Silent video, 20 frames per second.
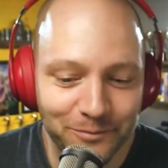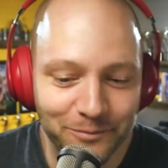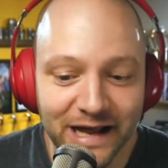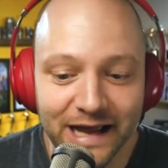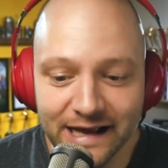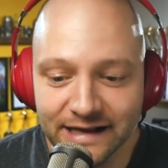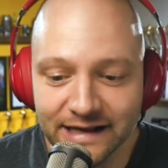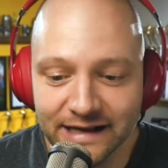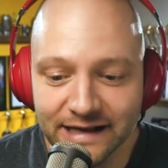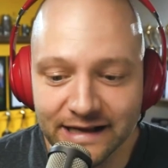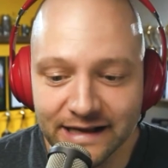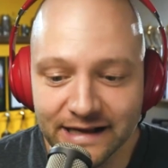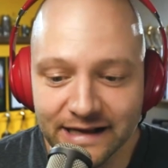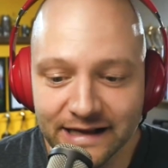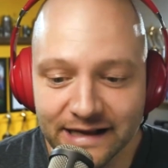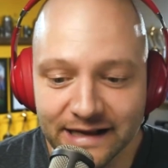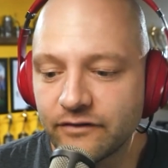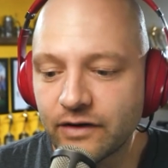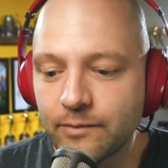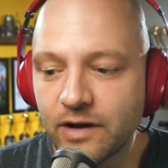and I had to say, like,
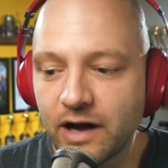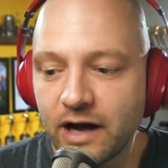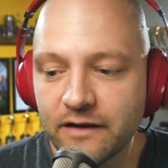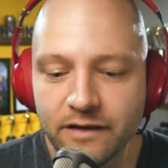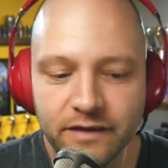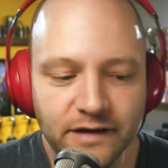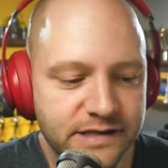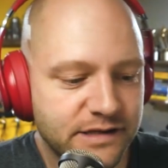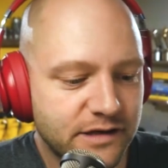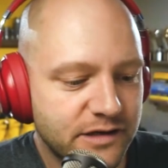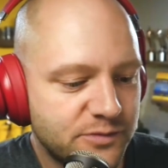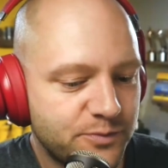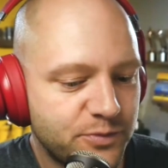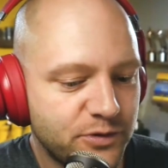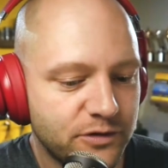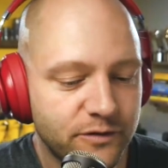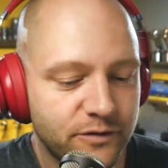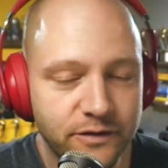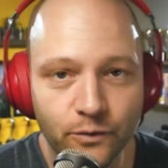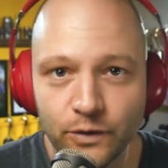if I'm not this
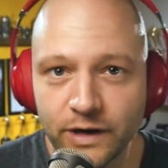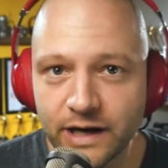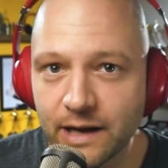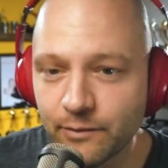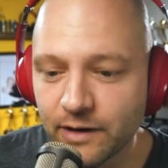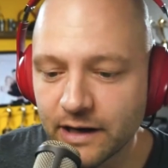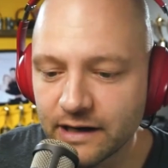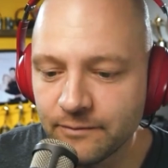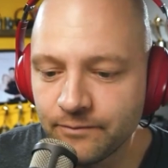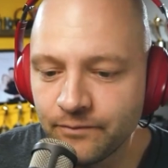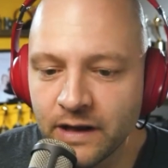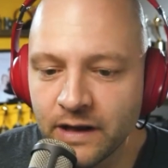entrepreneur, then what am I?